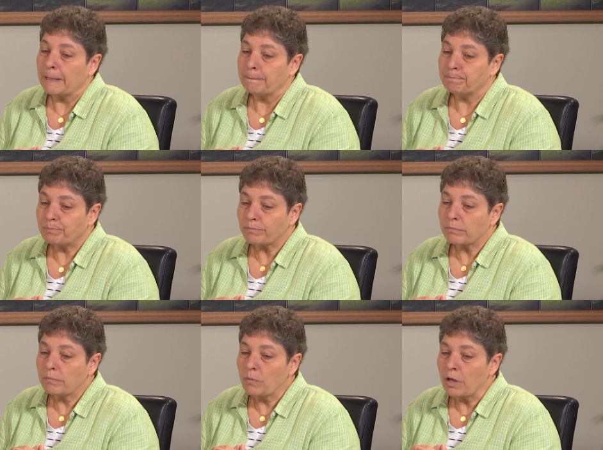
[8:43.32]
um,
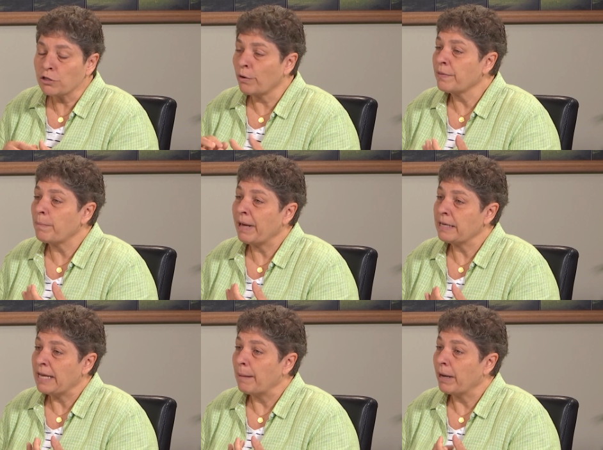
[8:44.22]
during the
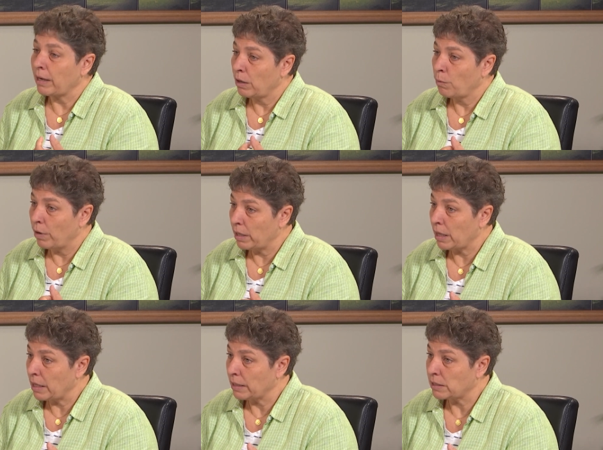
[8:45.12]
pandemic, one of
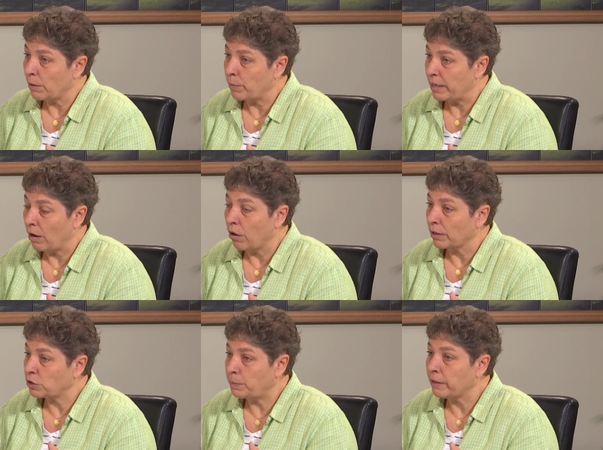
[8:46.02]
the things that we all
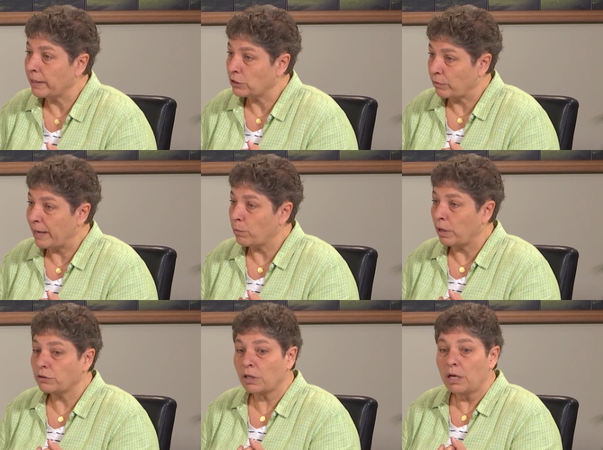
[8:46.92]
experienced, right,
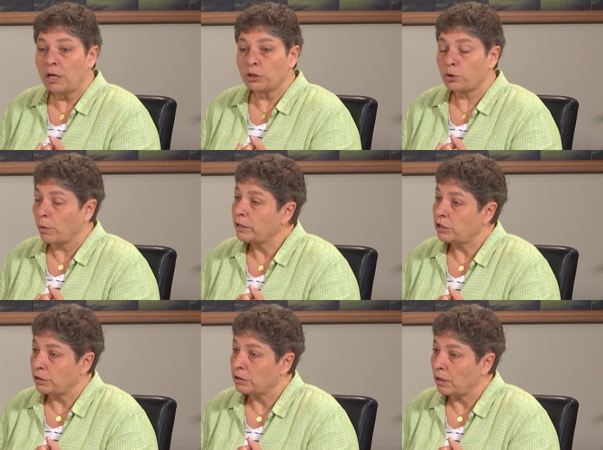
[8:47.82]
was
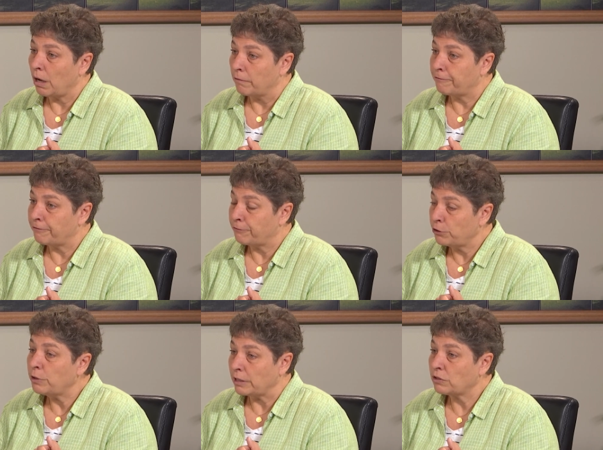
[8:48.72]
shortages of
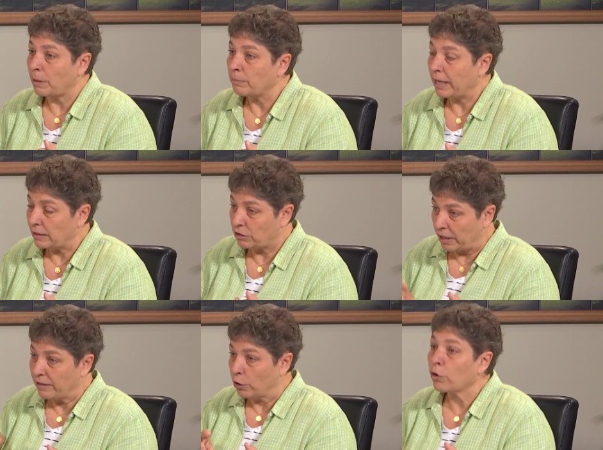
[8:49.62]
food in some
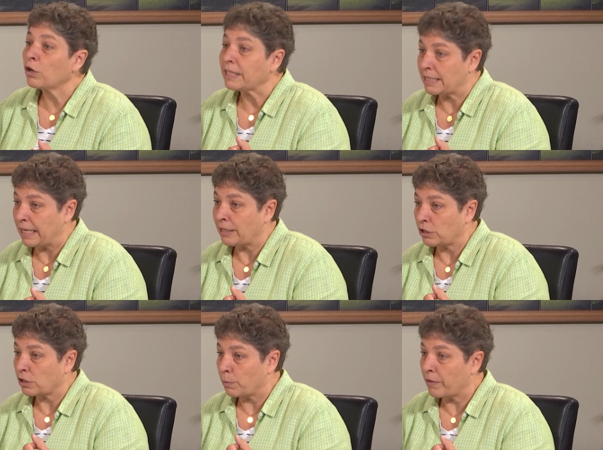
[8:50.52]
it, in the early
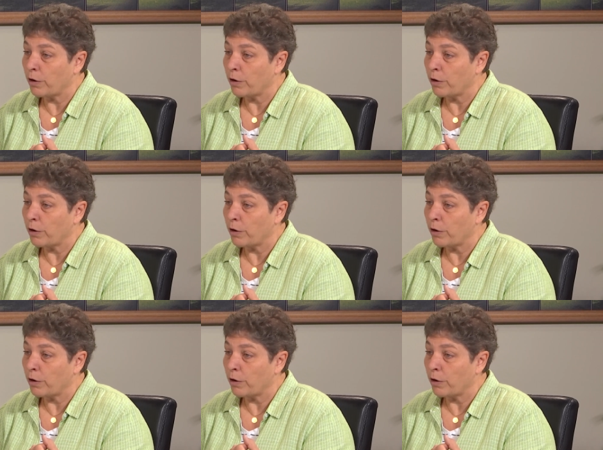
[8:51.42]
stages, where